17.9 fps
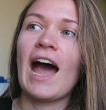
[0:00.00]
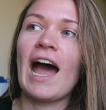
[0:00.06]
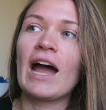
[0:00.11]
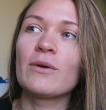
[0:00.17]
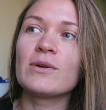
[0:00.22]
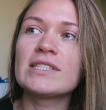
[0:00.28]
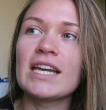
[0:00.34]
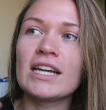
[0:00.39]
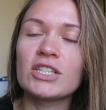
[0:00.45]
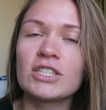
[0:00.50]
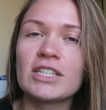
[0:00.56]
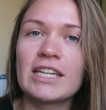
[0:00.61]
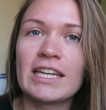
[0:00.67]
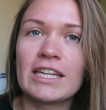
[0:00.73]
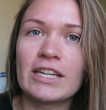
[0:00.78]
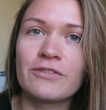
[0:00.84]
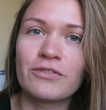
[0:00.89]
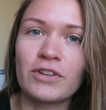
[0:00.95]
I was actually
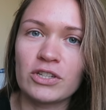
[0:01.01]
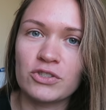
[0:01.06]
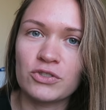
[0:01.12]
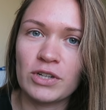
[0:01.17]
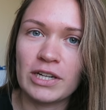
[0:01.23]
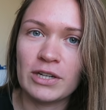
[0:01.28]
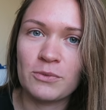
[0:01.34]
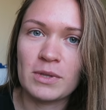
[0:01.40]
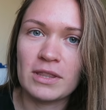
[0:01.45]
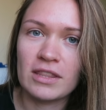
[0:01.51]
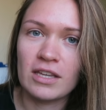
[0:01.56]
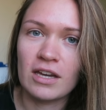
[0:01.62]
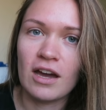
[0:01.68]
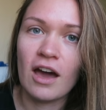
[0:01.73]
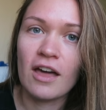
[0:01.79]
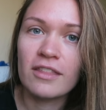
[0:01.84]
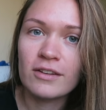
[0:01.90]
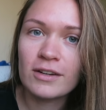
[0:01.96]
getting frustrated with
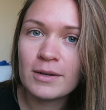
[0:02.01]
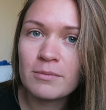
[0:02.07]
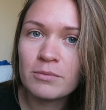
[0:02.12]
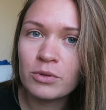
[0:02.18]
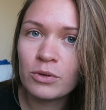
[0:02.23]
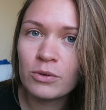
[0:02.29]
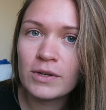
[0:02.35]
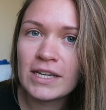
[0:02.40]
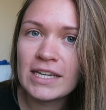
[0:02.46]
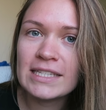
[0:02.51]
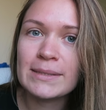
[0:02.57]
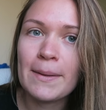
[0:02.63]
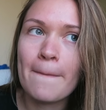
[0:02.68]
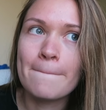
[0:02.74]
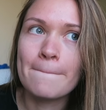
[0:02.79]
the other employees